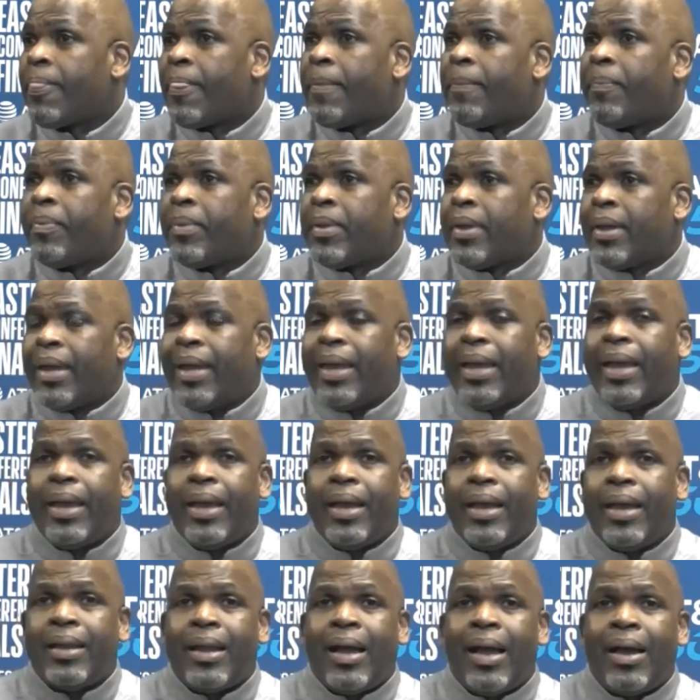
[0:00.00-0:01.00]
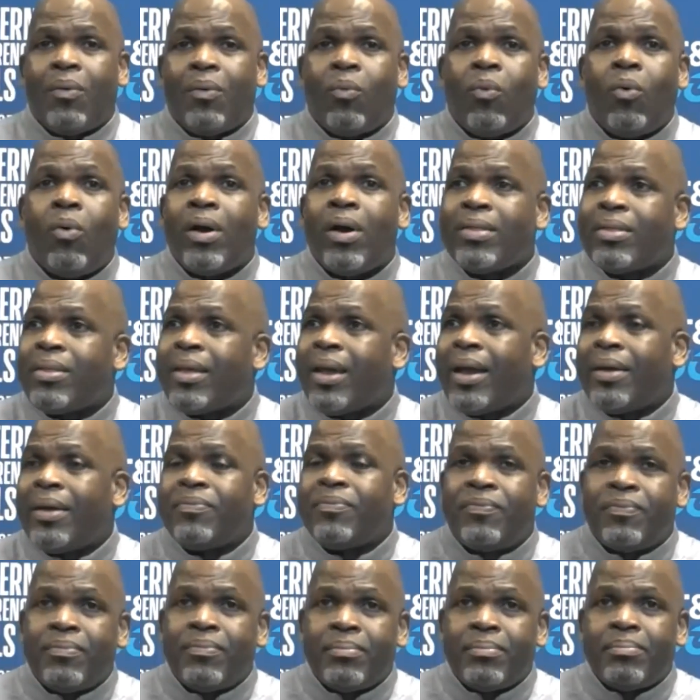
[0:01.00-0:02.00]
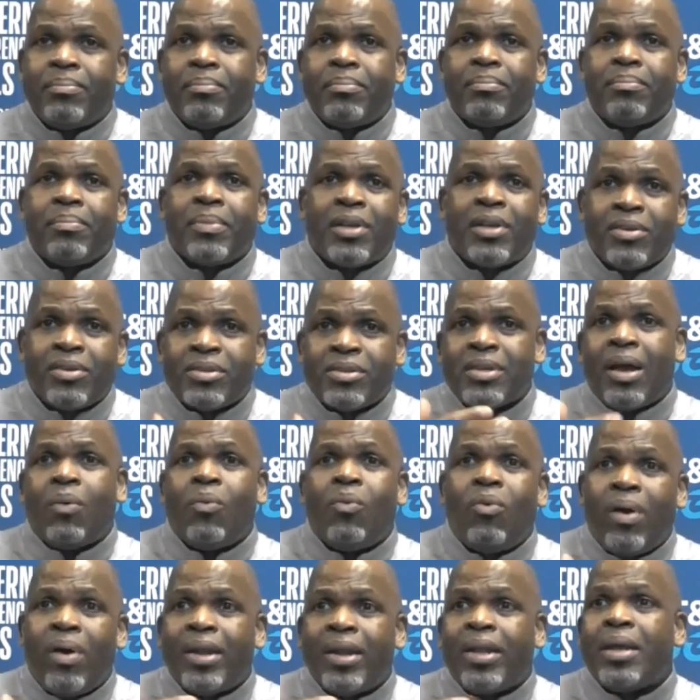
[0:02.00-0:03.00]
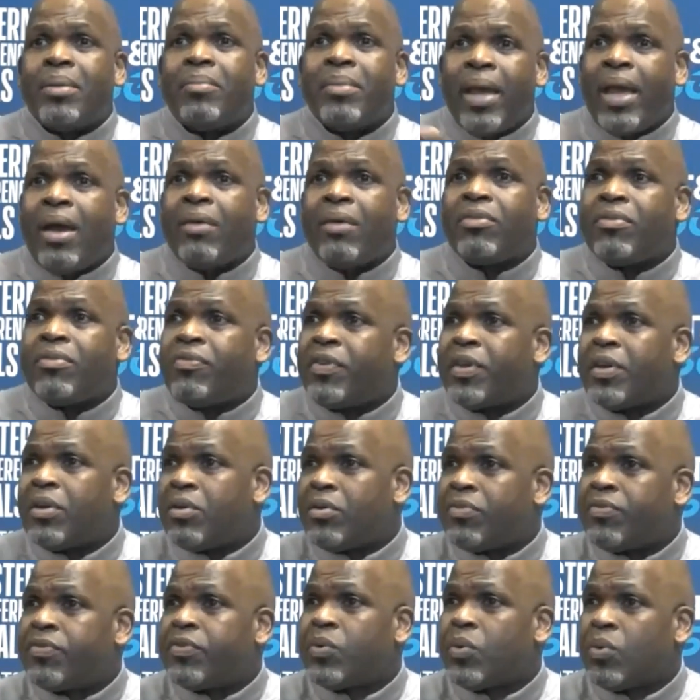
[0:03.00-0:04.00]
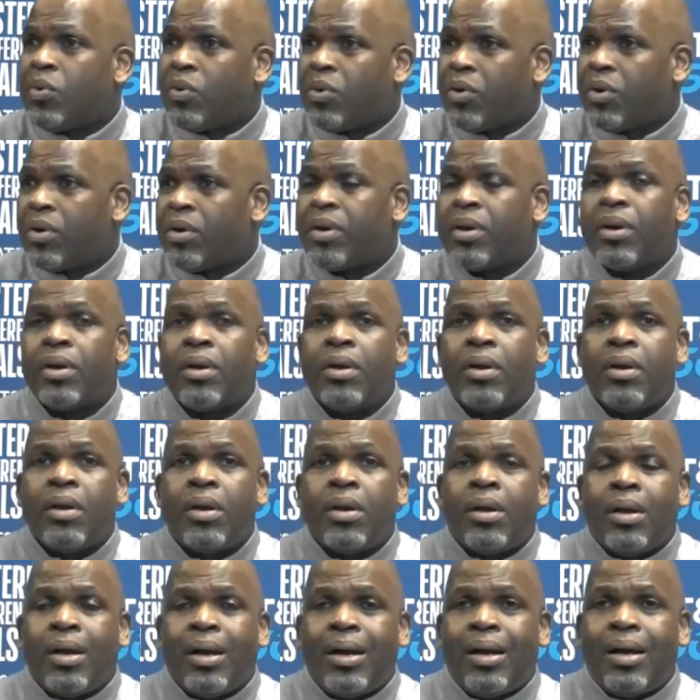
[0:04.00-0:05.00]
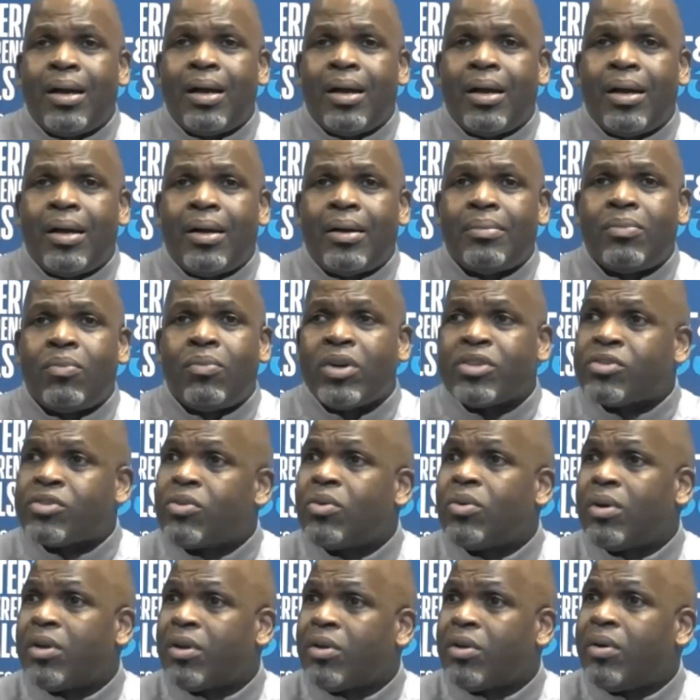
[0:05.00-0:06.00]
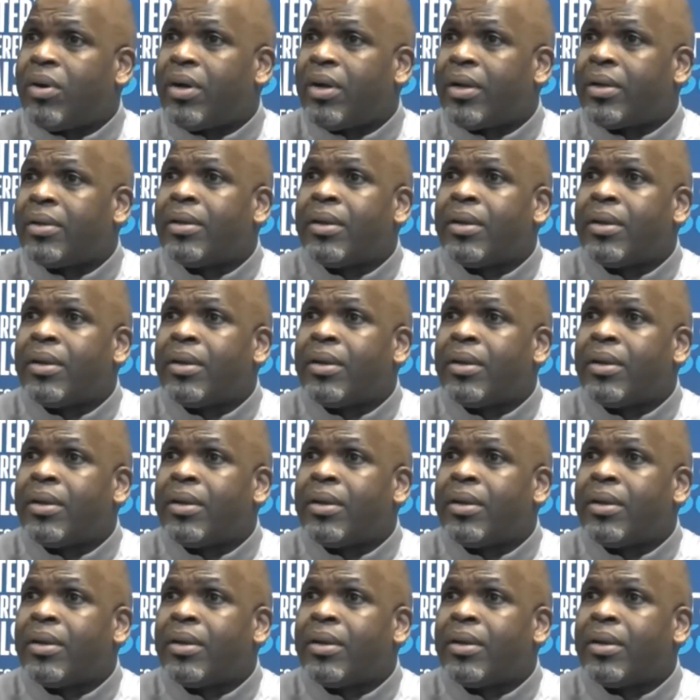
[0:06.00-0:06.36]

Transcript: And I want that because I want him to have a feel for uh, what's going on,